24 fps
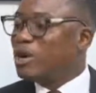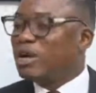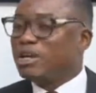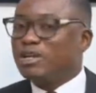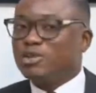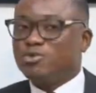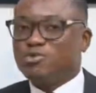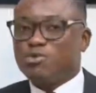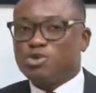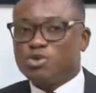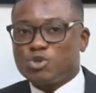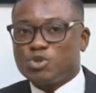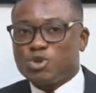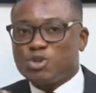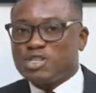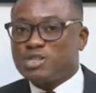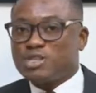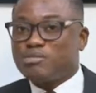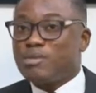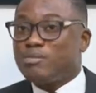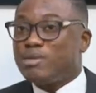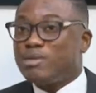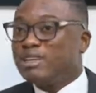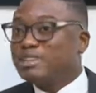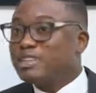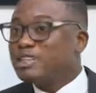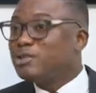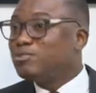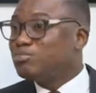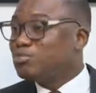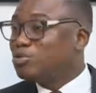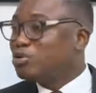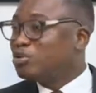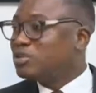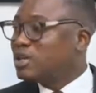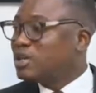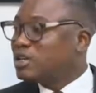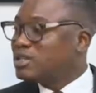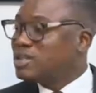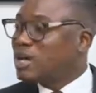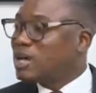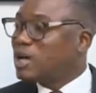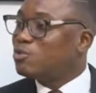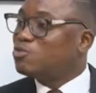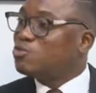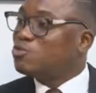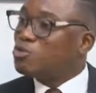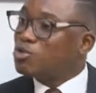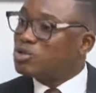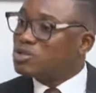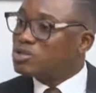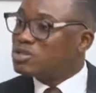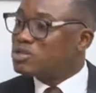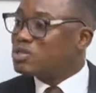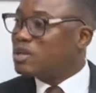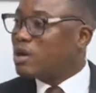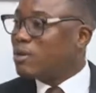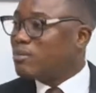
and we saw some abandoned project that was